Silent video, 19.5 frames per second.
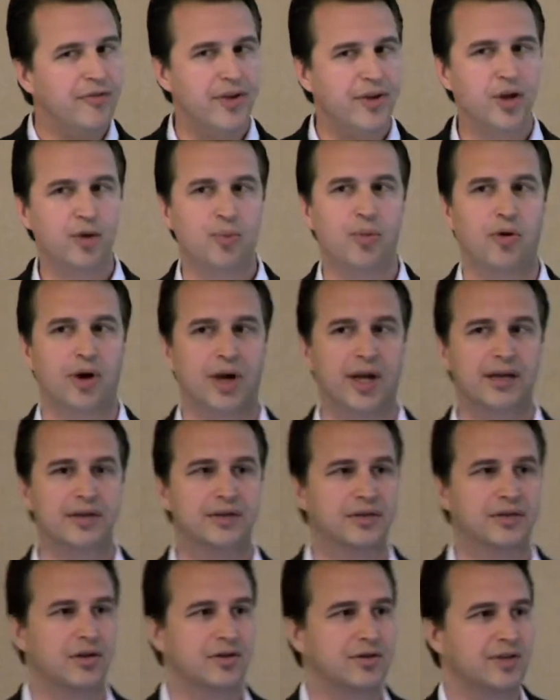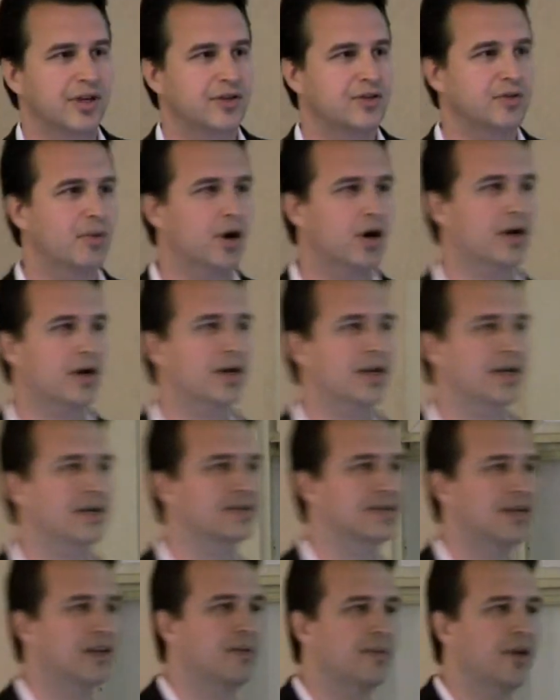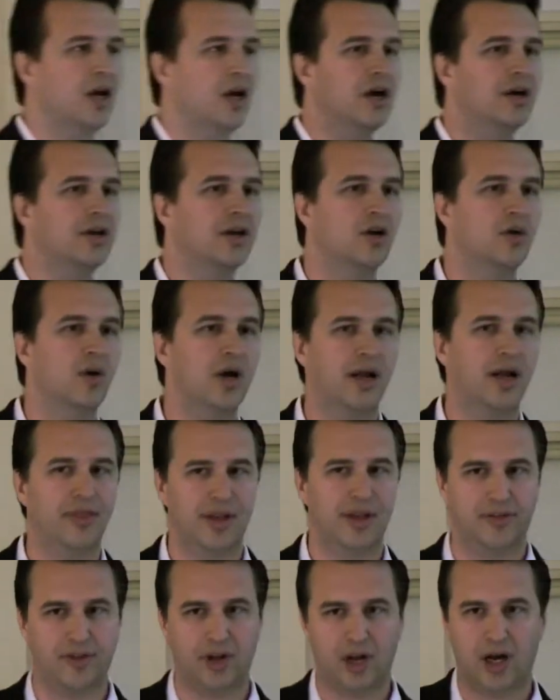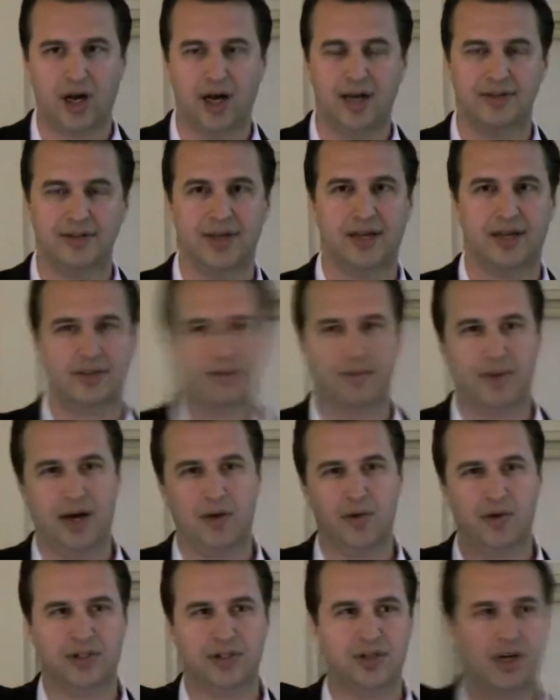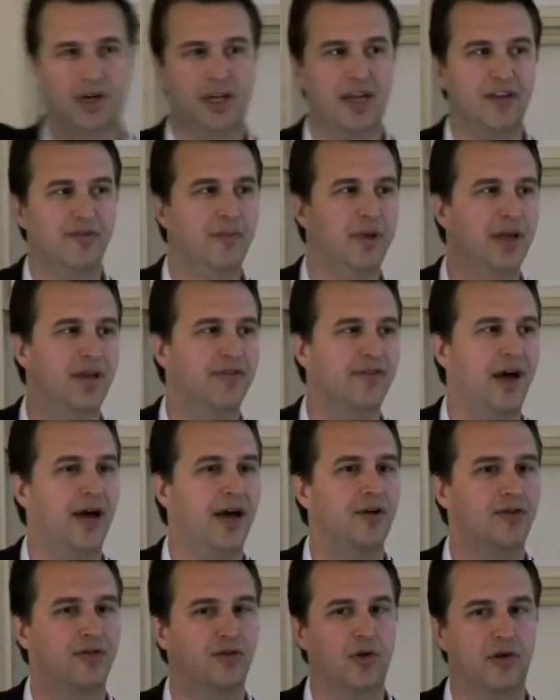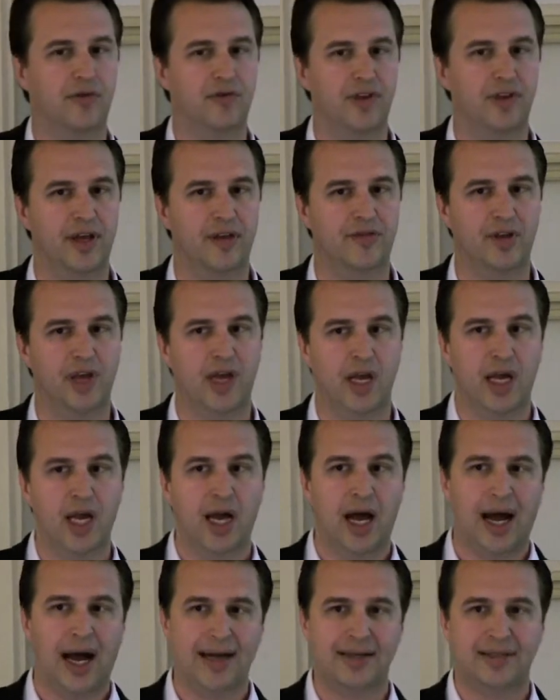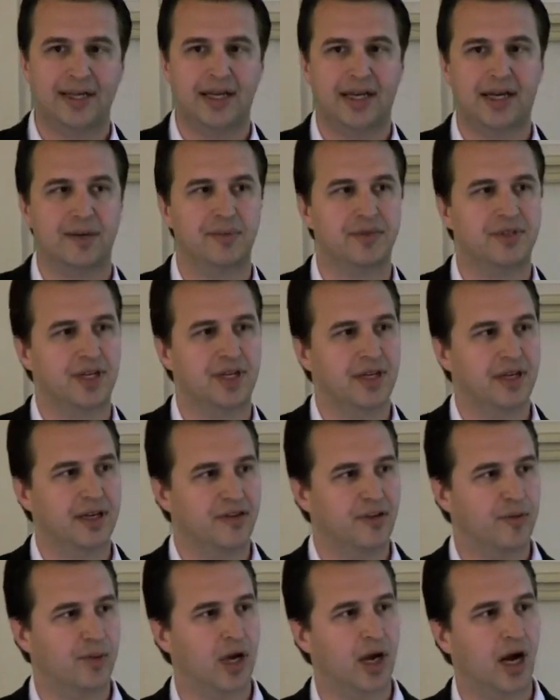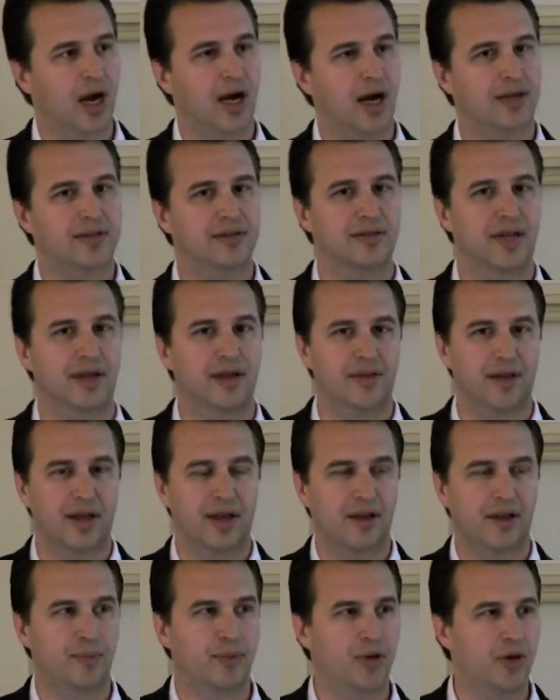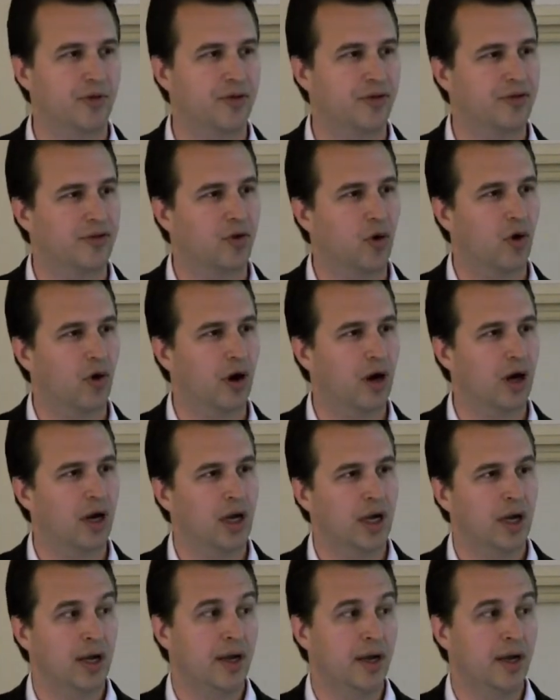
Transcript: the finger pointing. So sales and marketing is telling me, oh, you know what, I think it's going to cost X amount, which is going to give me a value score of this. IT comes in, gives them a cost, they, they compute the score,